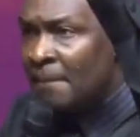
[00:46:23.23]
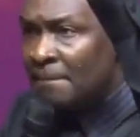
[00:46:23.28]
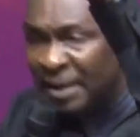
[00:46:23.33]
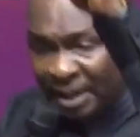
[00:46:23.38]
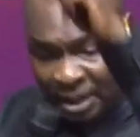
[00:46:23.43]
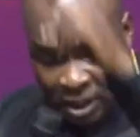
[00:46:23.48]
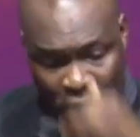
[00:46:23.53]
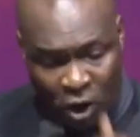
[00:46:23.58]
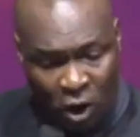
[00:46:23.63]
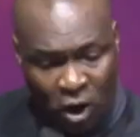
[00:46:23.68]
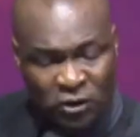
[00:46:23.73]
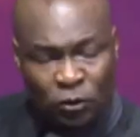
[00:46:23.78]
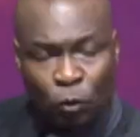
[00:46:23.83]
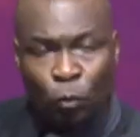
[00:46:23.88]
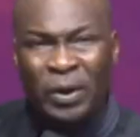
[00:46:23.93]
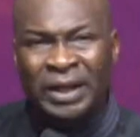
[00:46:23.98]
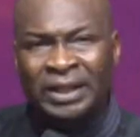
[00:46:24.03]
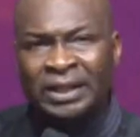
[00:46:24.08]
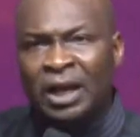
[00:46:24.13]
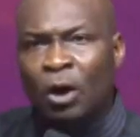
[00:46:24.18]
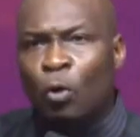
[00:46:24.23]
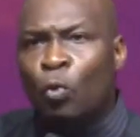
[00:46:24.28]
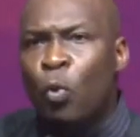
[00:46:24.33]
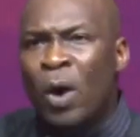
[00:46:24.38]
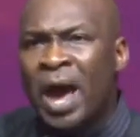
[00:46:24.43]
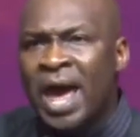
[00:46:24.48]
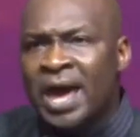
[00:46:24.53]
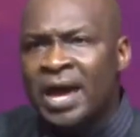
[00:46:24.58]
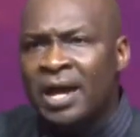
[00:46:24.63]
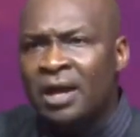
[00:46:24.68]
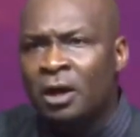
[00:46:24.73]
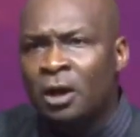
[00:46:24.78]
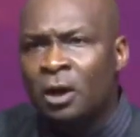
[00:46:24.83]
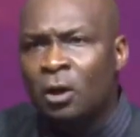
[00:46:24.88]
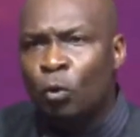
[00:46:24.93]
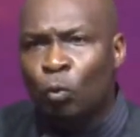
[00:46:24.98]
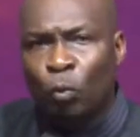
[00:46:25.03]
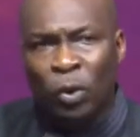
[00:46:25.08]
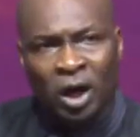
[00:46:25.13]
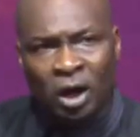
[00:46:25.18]
Because with the way
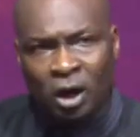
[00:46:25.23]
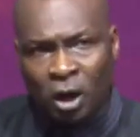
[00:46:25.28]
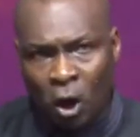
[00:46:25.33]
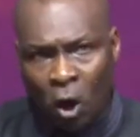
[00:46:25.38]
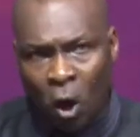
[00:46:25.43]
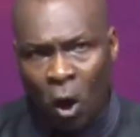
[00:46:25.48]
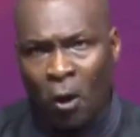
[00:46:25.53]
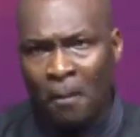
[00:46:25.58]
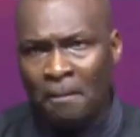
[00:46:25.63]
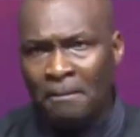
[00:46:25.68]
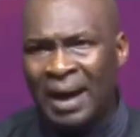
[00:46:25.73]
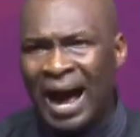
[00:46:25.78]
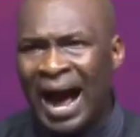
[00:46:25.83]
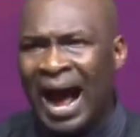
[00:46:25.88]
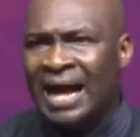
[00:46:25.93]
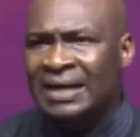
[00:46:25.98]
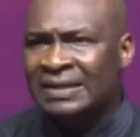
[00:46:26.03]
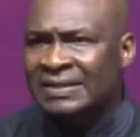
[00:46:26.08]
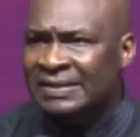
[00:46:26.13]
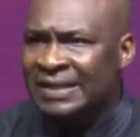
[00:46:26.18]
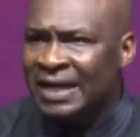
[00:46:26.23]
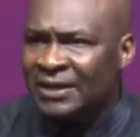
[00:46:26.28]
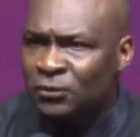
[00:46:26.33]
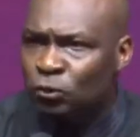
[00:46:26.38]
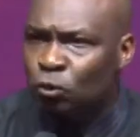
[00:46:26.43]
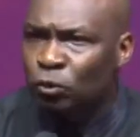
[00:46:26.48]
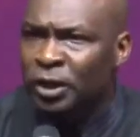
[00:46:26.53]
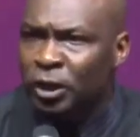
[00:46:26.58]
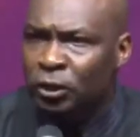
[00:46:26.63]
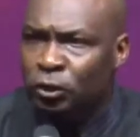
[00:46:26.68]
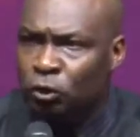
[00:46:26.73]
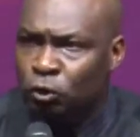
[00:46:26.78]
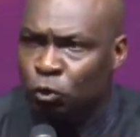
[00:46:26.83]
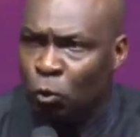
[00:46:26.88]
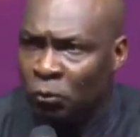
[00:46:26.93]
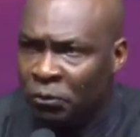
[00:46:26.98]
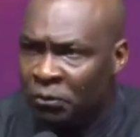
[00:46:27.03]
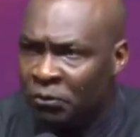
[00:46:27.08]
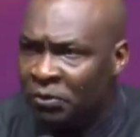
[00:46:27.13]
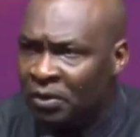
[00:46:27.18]
will come access to the
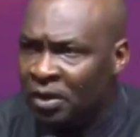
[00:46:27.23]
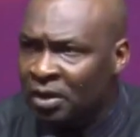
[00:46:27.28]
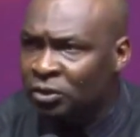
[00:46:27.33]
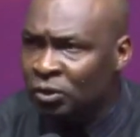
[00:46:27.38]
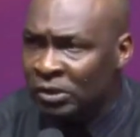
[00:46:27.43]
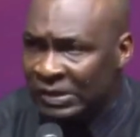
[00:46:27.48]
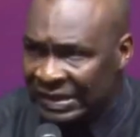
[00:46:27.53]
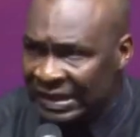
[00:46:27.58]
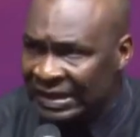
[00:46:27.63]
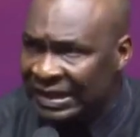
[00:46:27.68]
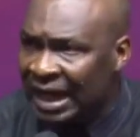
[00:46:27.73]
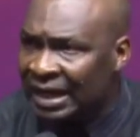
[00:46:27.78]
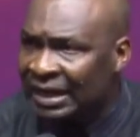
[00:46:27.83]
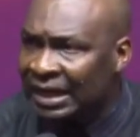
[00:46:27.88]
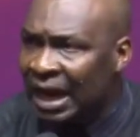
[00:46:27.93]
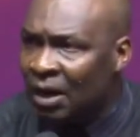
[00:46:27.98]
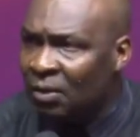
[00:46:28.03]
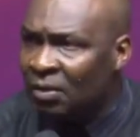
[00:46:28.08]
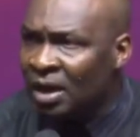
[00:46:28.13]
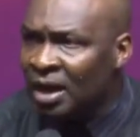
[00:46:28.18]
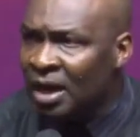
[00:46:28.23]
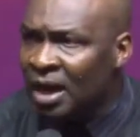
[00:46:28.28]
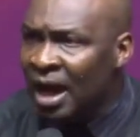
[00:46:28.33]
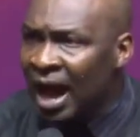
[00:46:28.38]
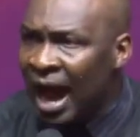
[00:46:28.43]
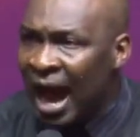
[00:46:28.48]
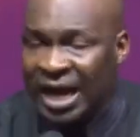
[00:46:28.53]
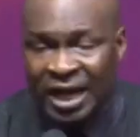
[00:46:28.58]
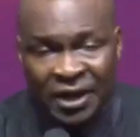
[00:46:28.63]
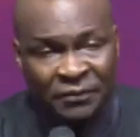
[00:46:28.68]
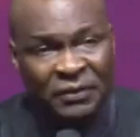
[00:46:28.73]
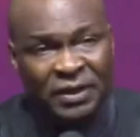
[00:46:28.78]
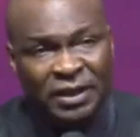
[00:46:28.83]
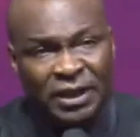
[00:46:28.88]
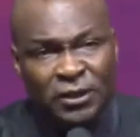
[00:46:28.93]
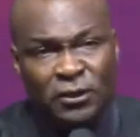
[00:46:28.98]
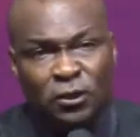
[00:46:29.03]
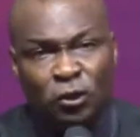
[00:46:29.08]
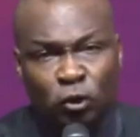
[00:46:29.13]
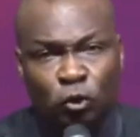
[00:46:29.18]
truth. You see that now? And if
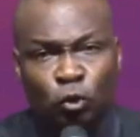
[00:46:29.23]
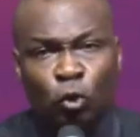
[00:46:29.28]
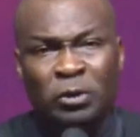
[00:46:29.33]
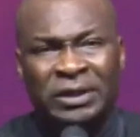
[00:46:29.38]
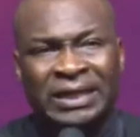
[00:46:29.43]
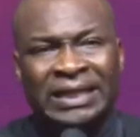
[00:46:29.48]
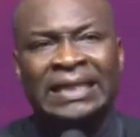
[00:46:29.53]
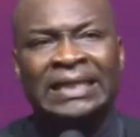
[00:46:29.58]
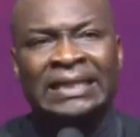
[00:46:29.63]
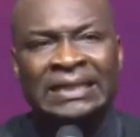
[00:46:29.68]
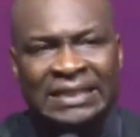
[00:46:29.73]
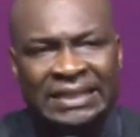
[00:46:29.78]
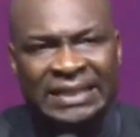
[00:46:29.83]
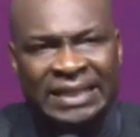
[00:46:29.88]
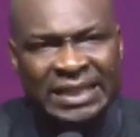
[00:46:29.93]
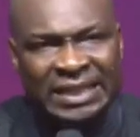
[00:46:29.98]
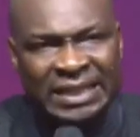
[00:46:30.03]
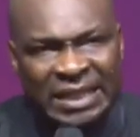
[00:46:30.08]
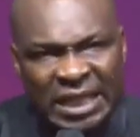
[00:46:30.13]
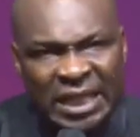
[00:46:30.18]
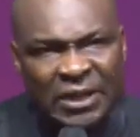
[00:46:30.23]
it is truth indeed,